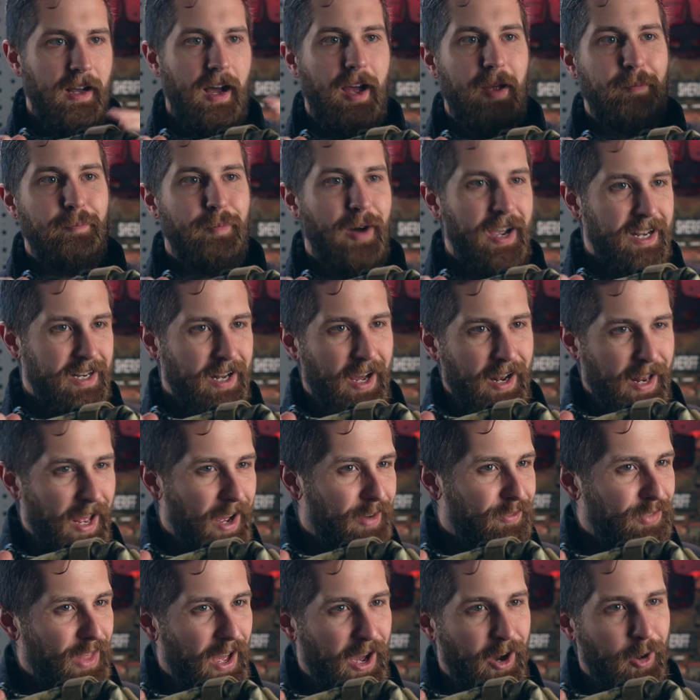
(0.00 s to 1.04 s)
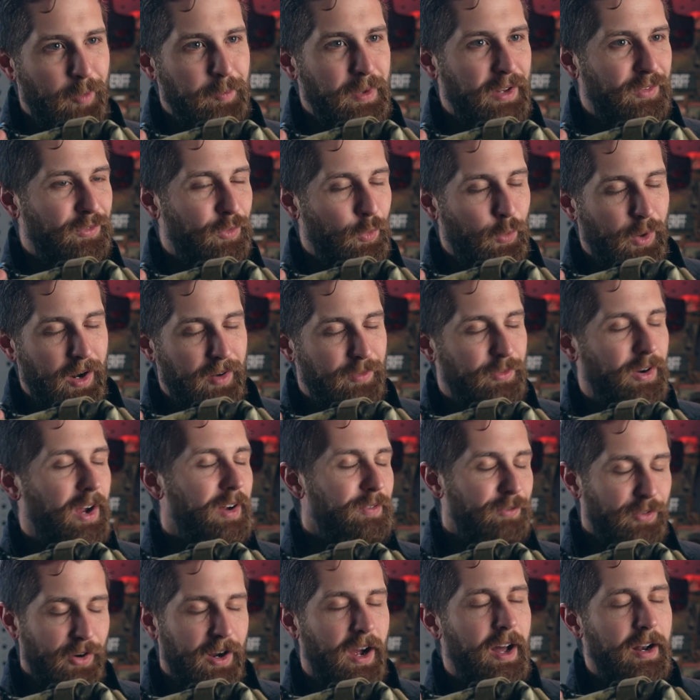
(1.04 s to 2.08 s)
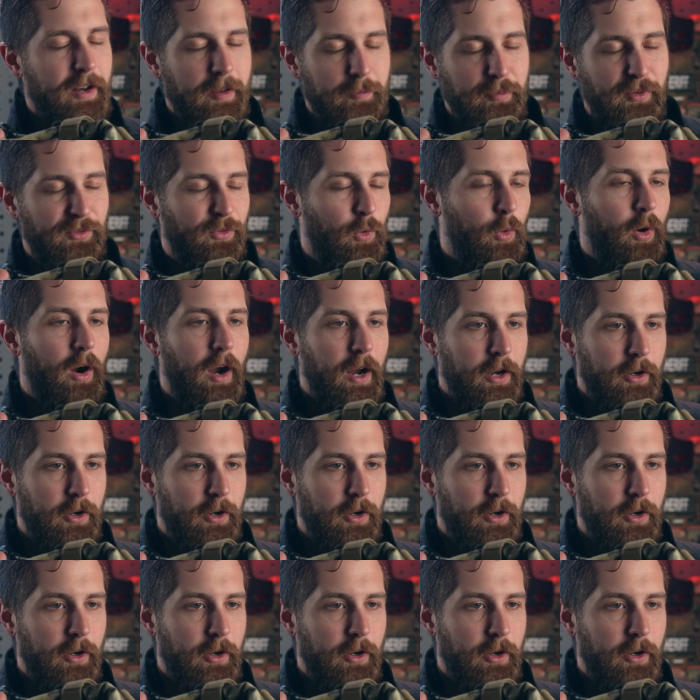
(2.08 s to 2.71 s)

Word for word: I might not have the helmet for whatever. I've forgotten it before.